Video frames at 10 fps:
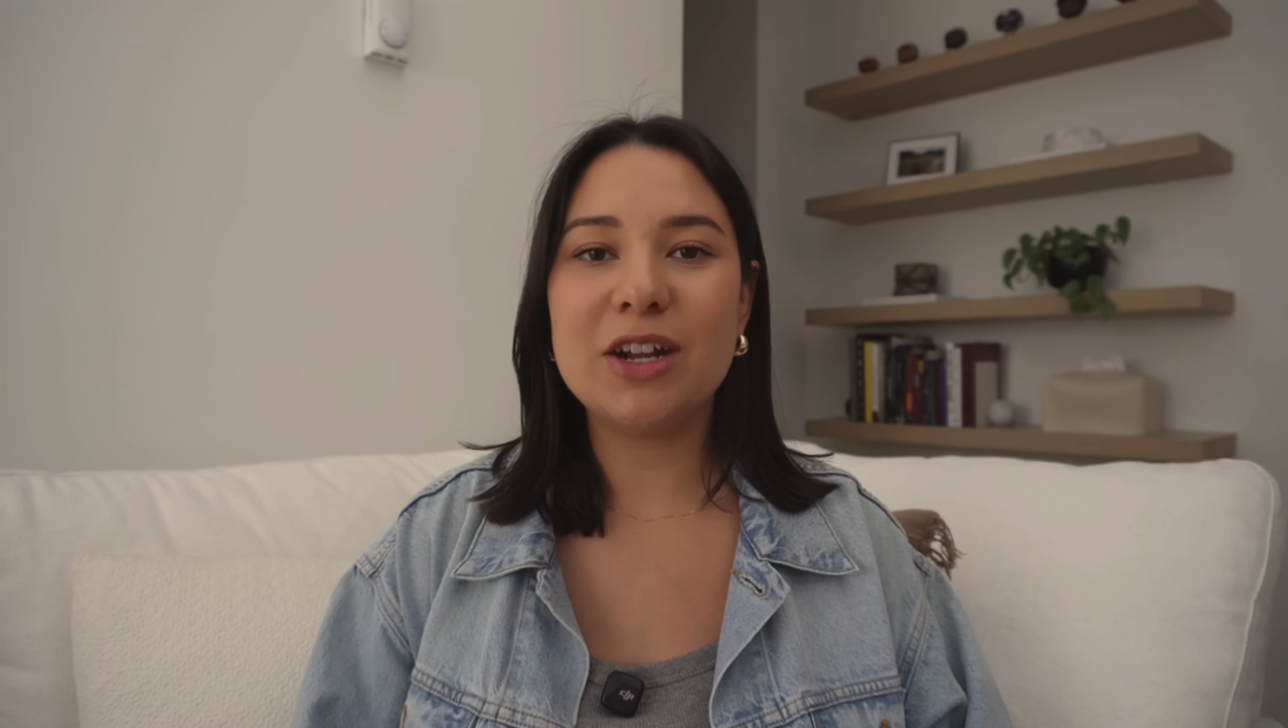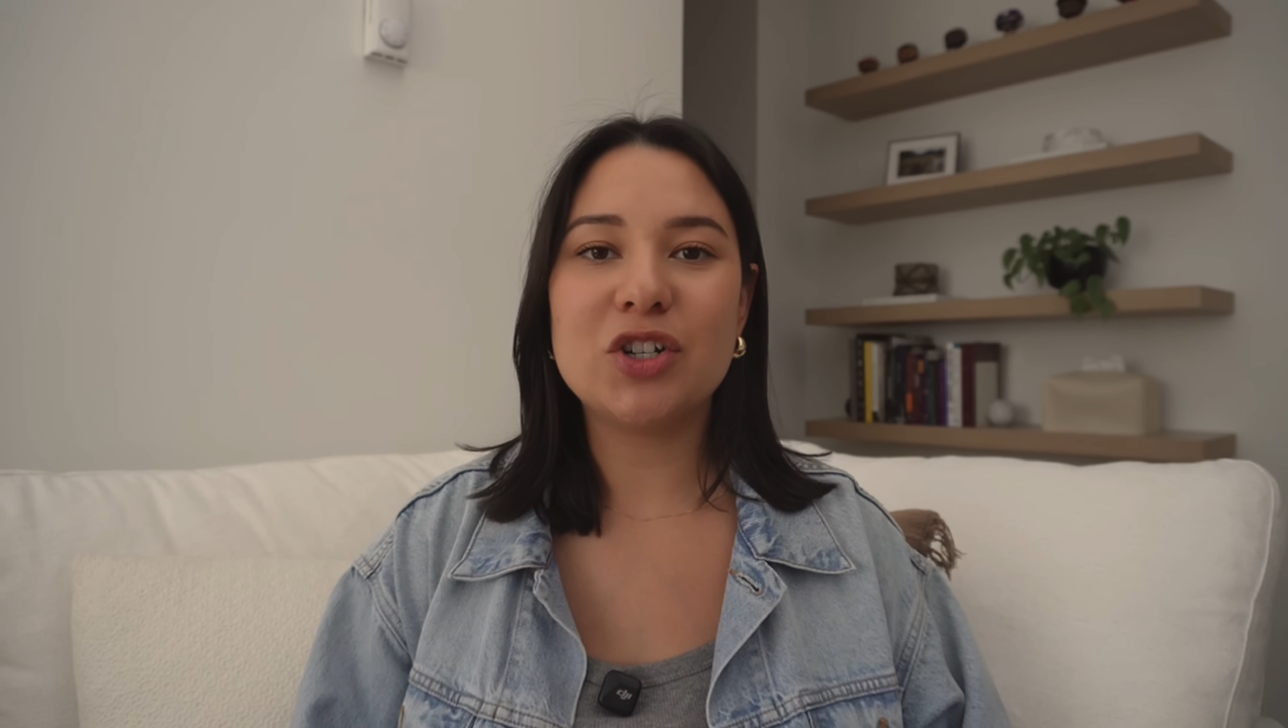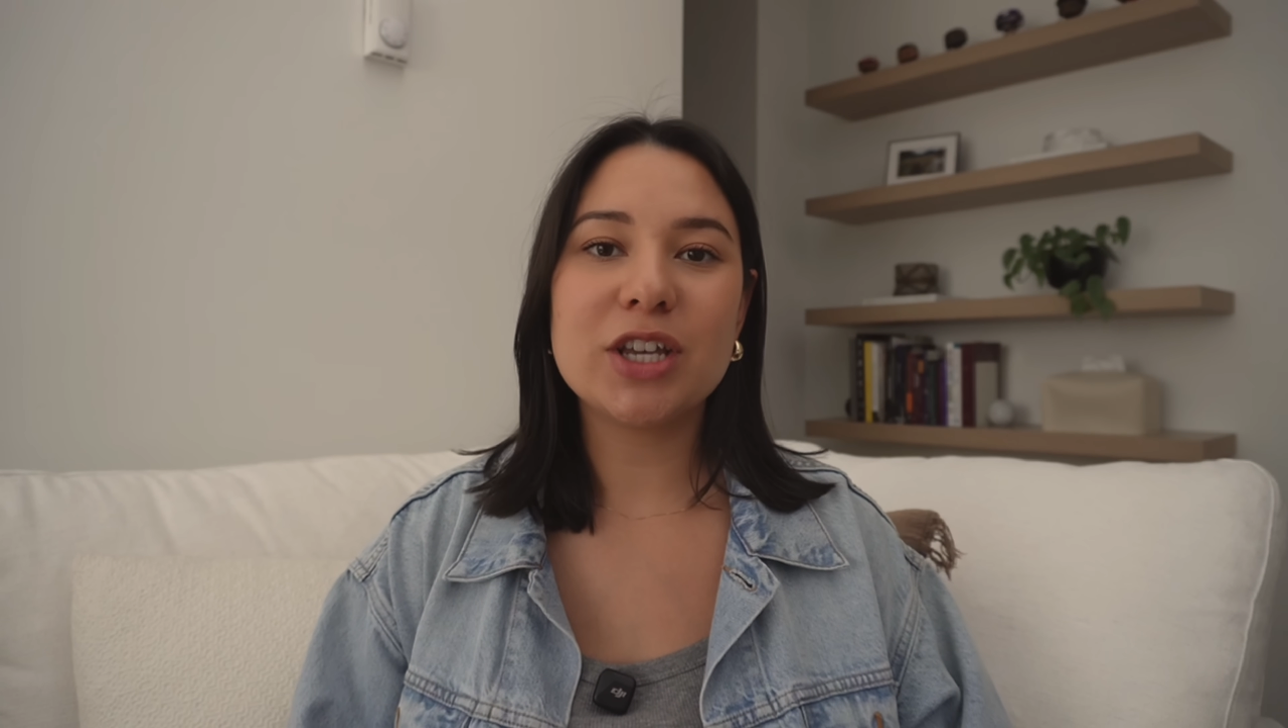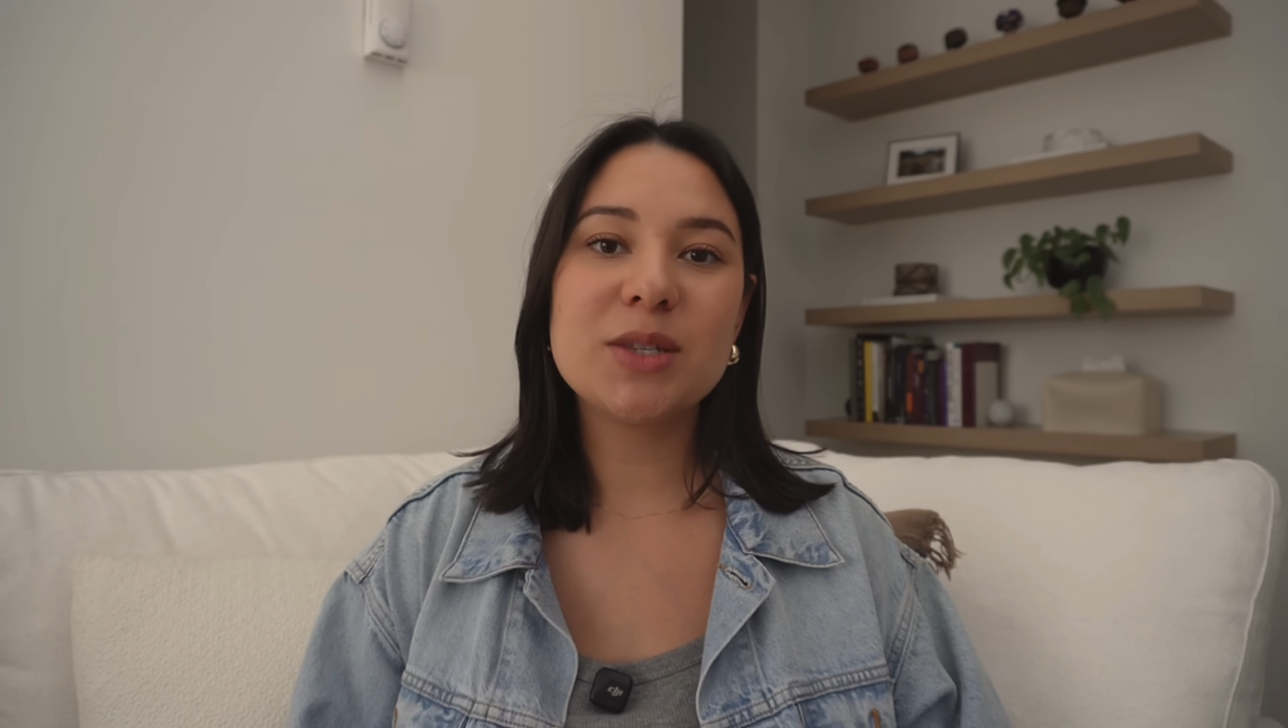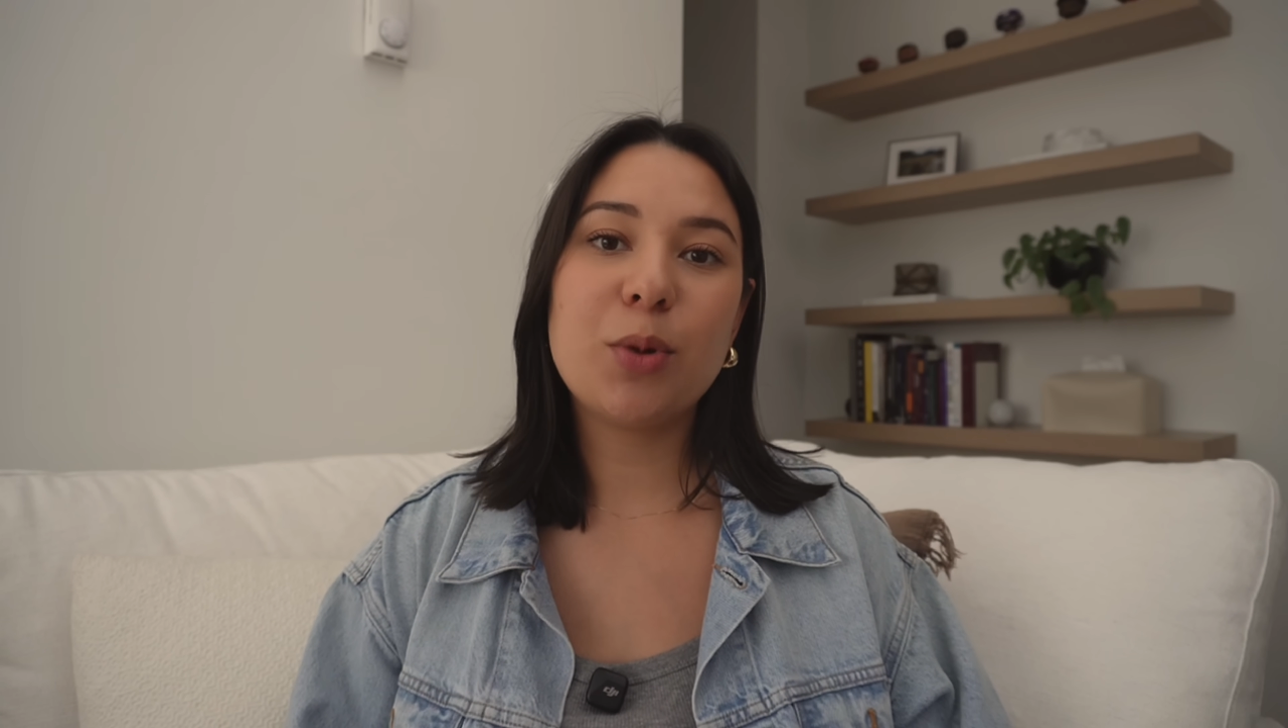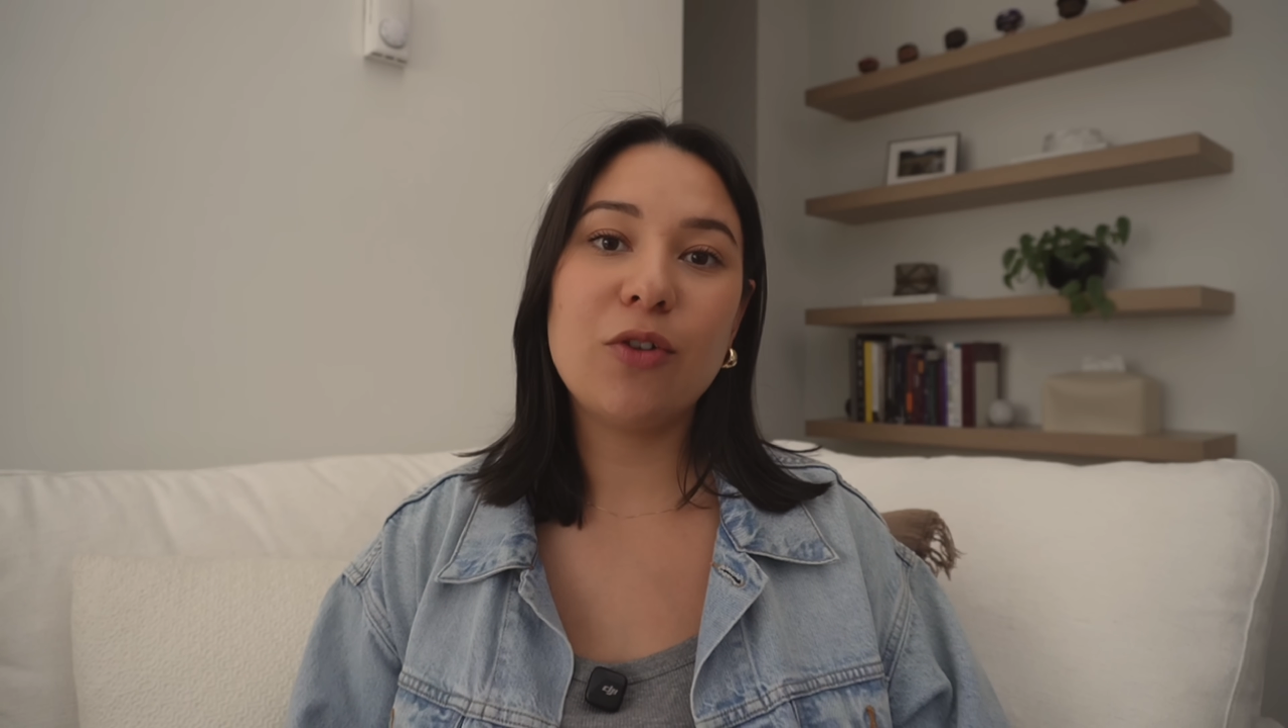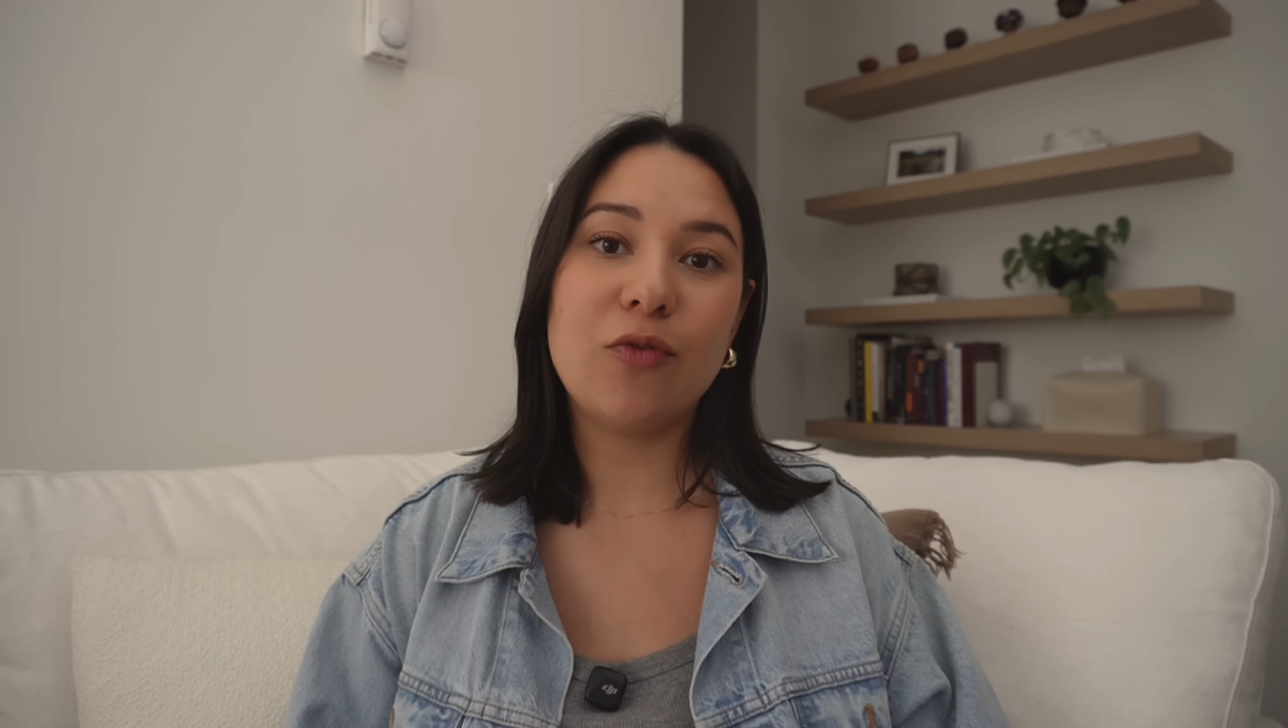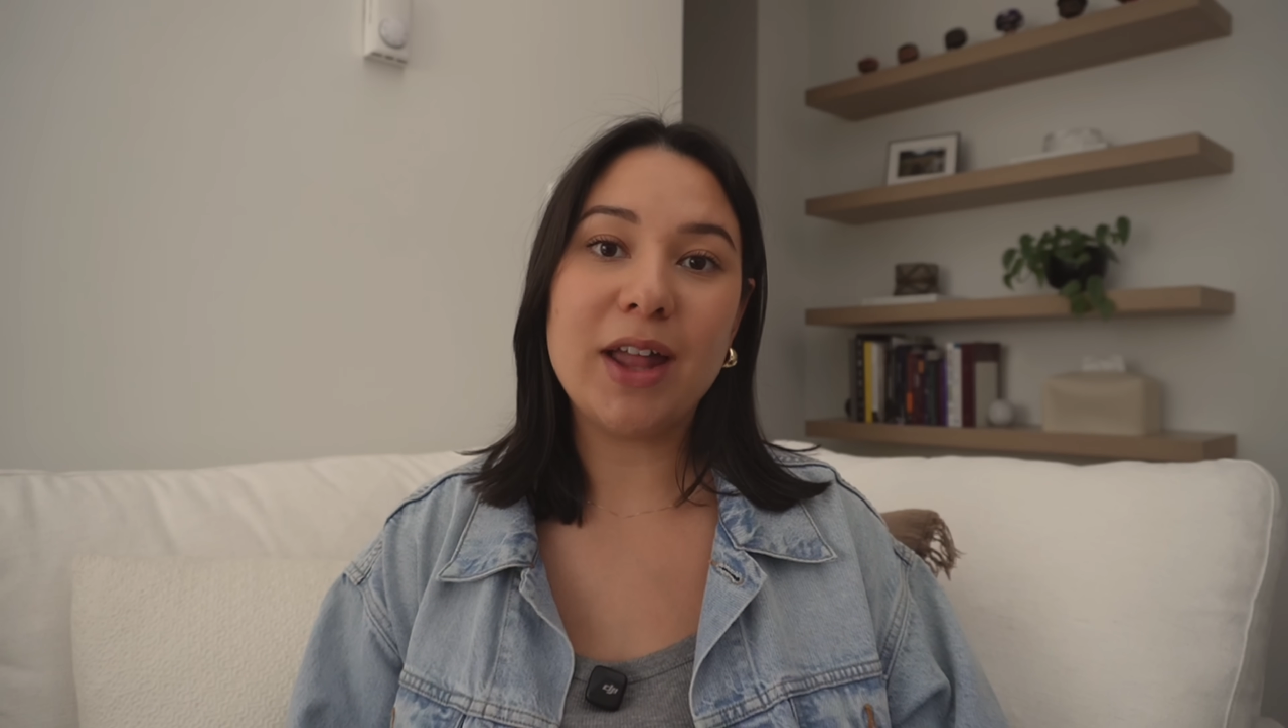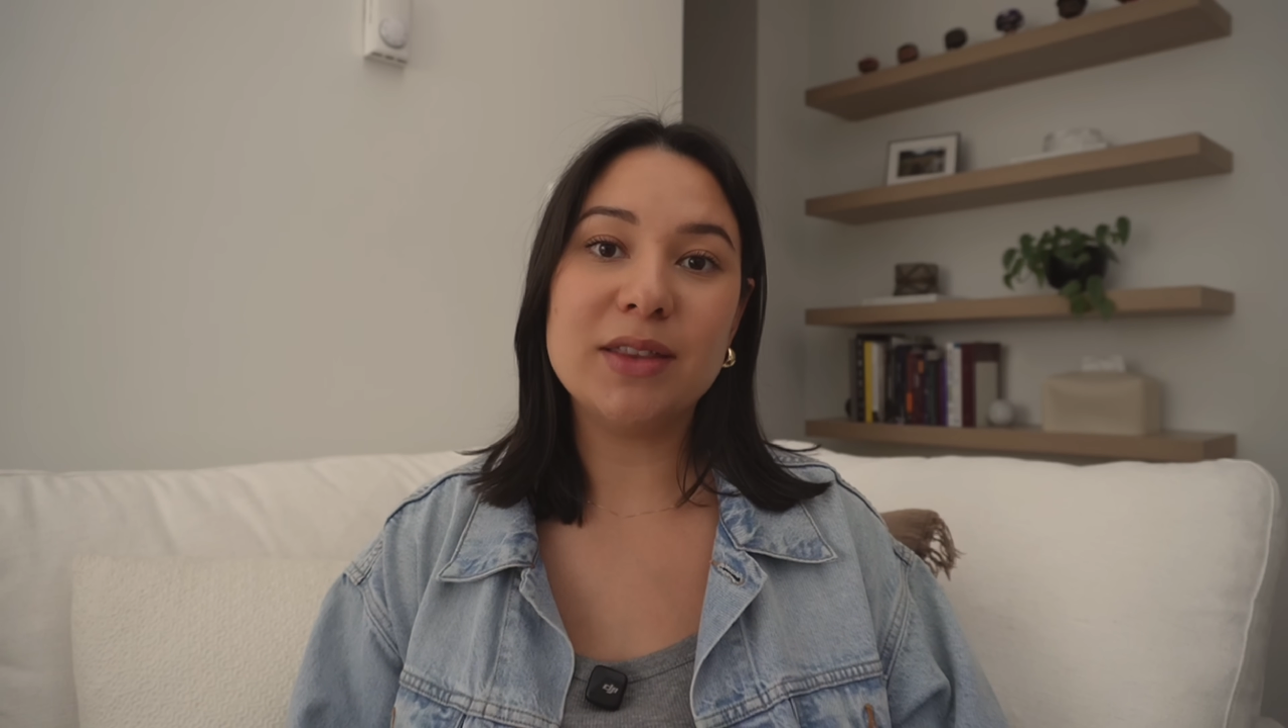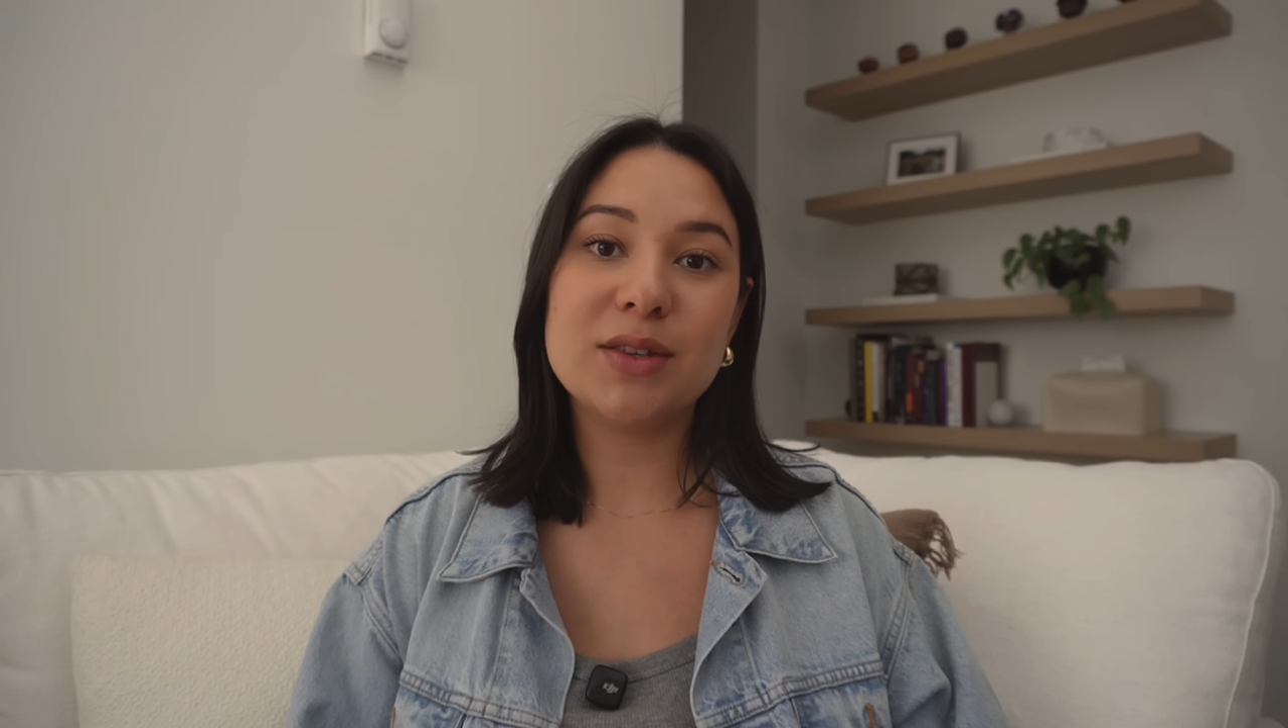it just
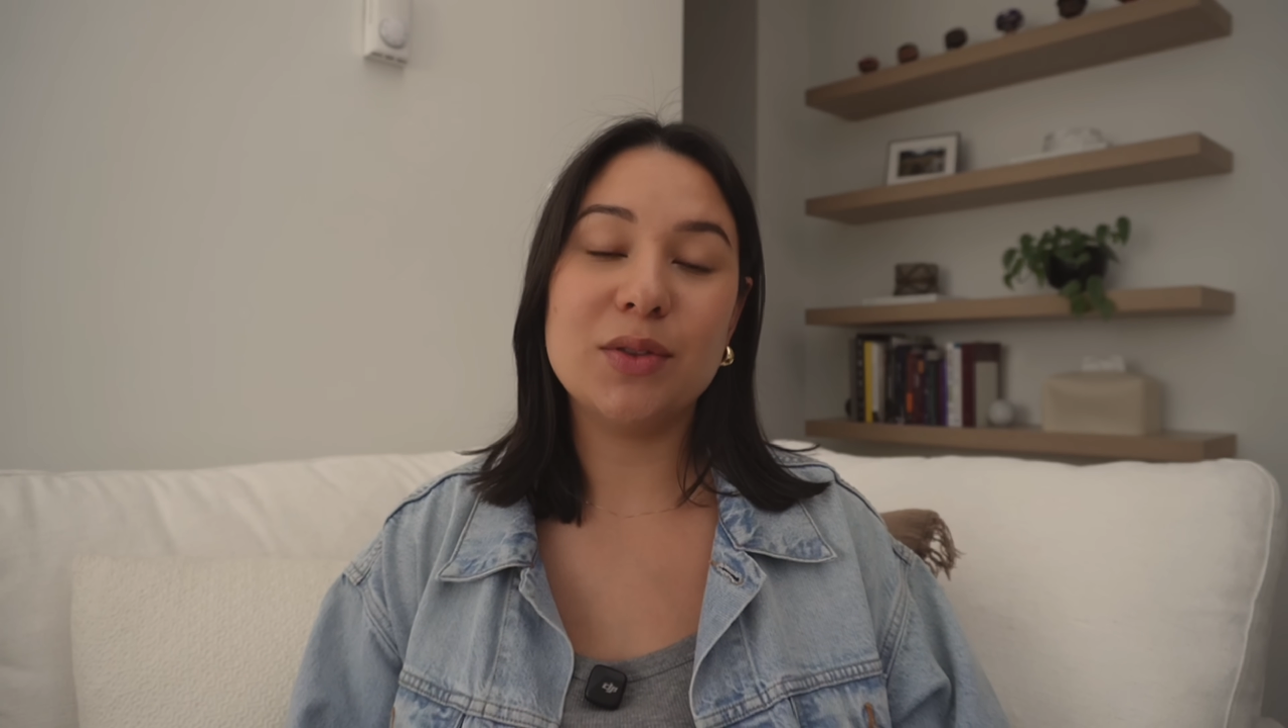prevents